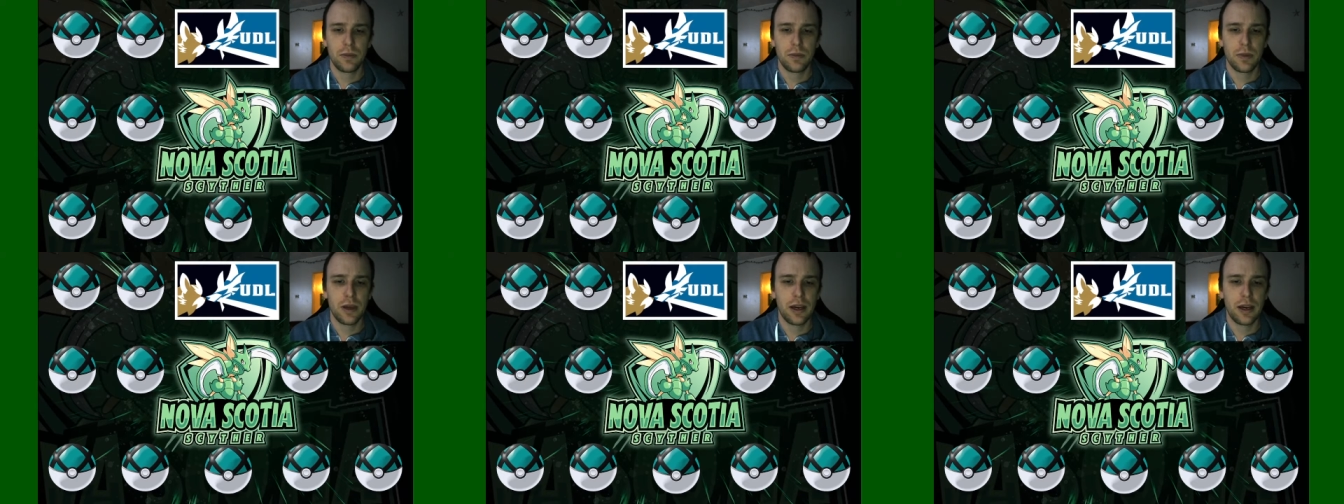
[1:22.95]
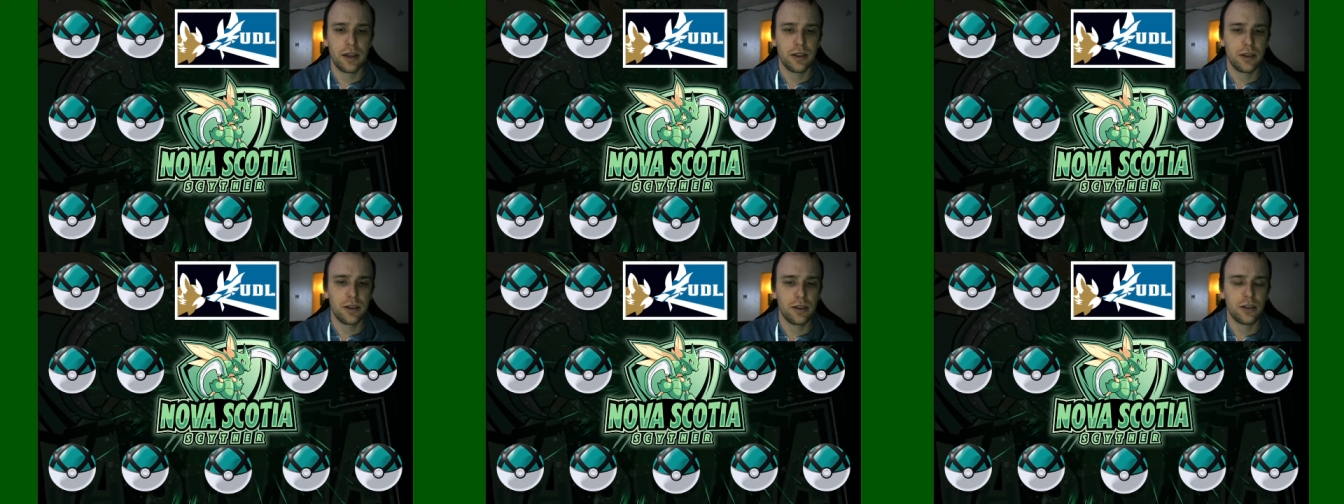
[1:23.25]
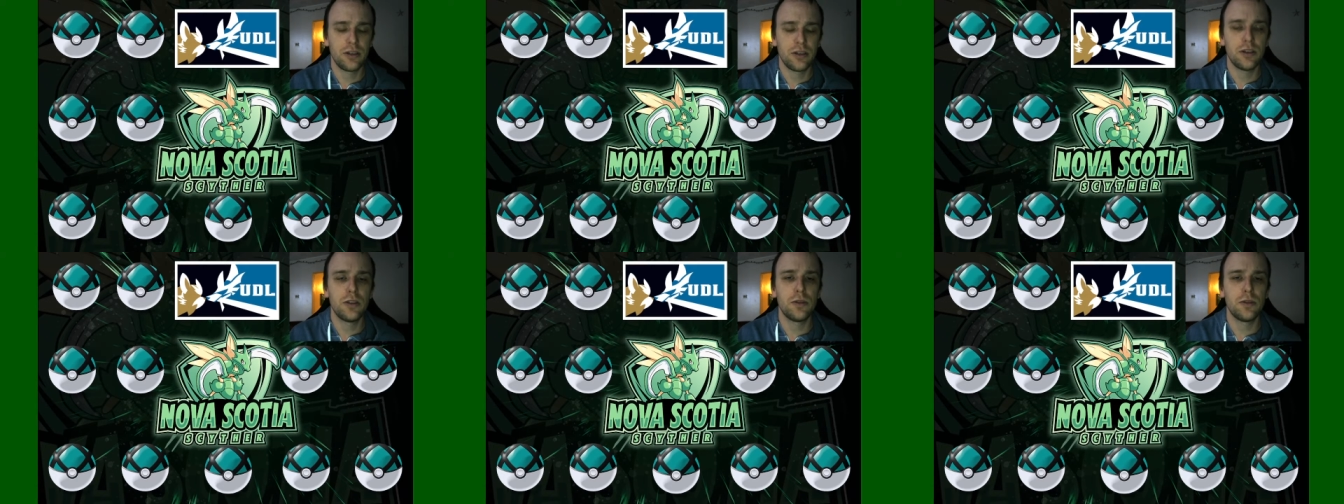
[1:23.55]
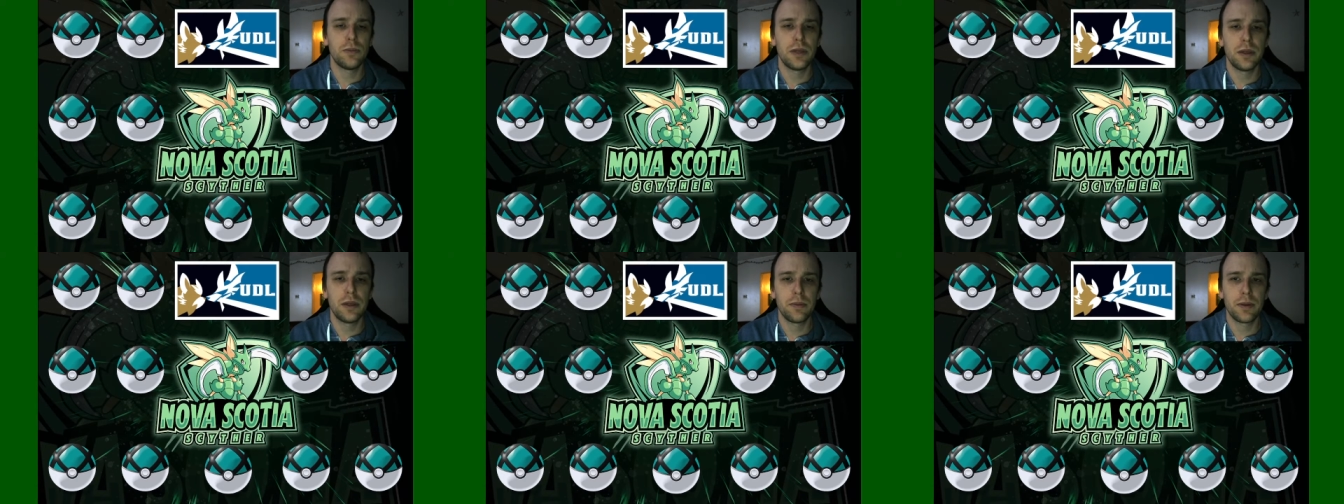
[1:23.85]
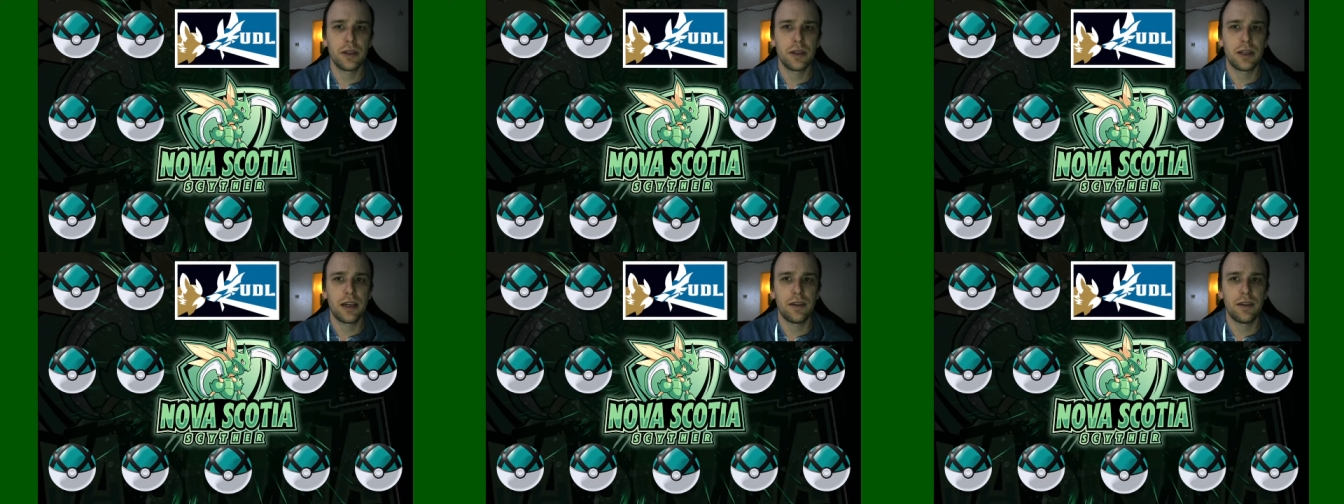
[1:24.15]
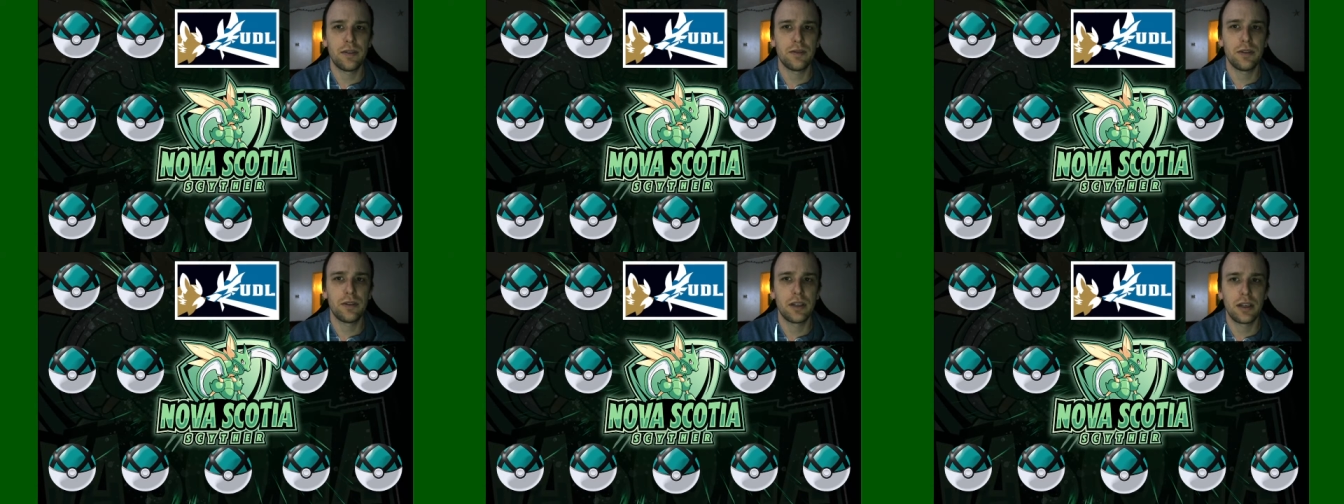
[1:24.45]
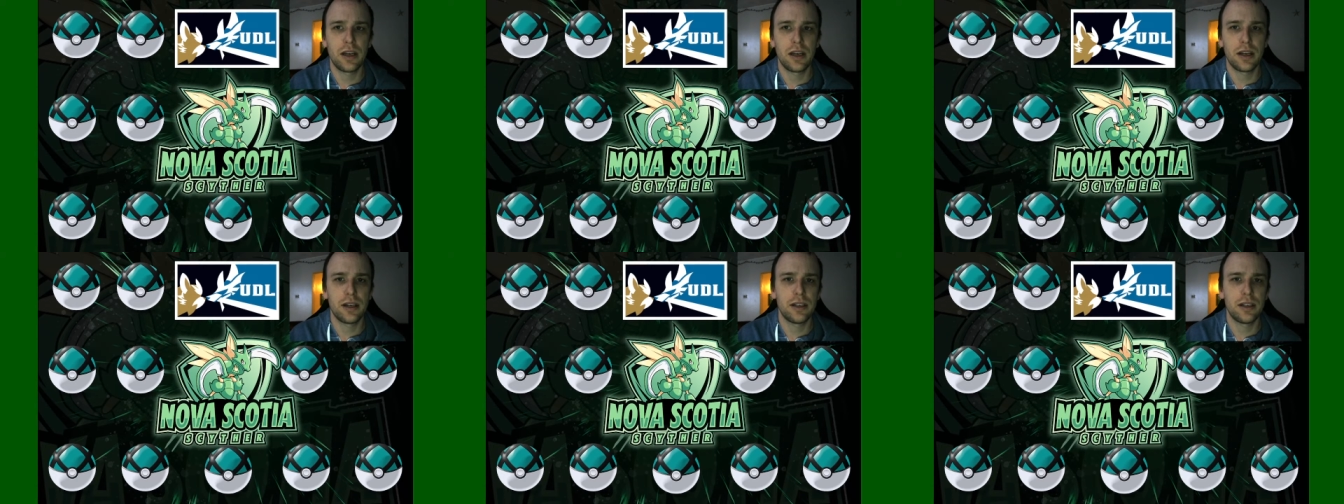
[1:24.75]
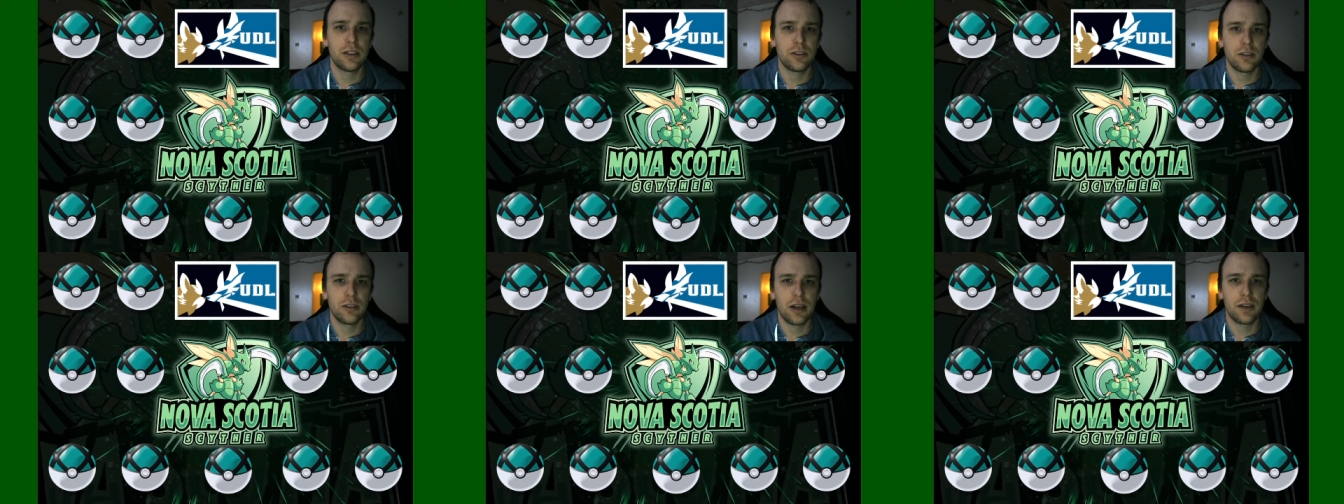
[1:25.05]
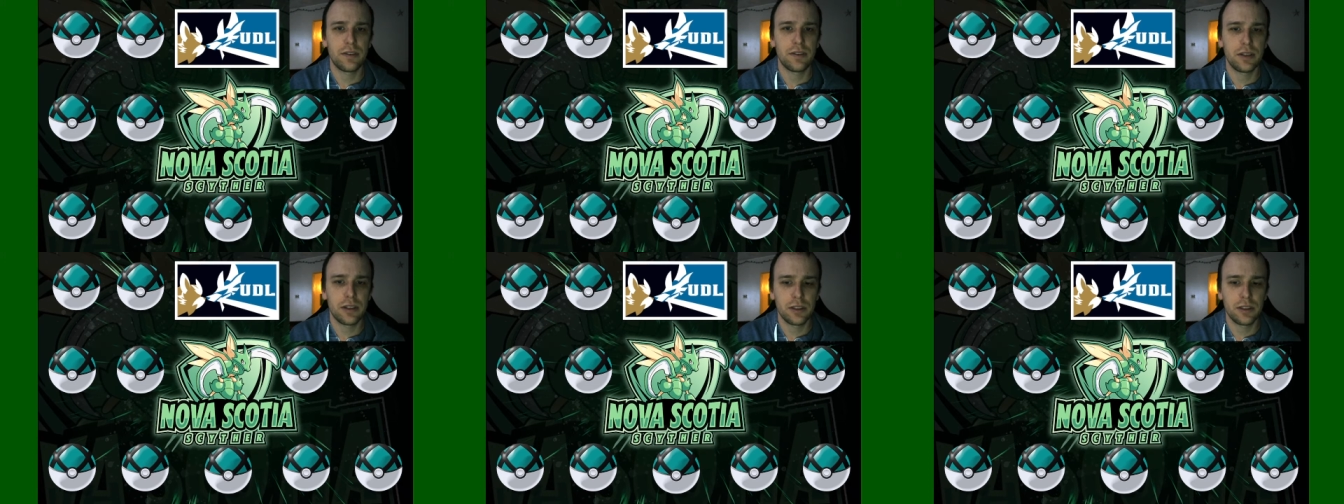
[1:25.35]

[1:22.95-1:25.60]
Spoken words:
either new people that haven't really got any drafting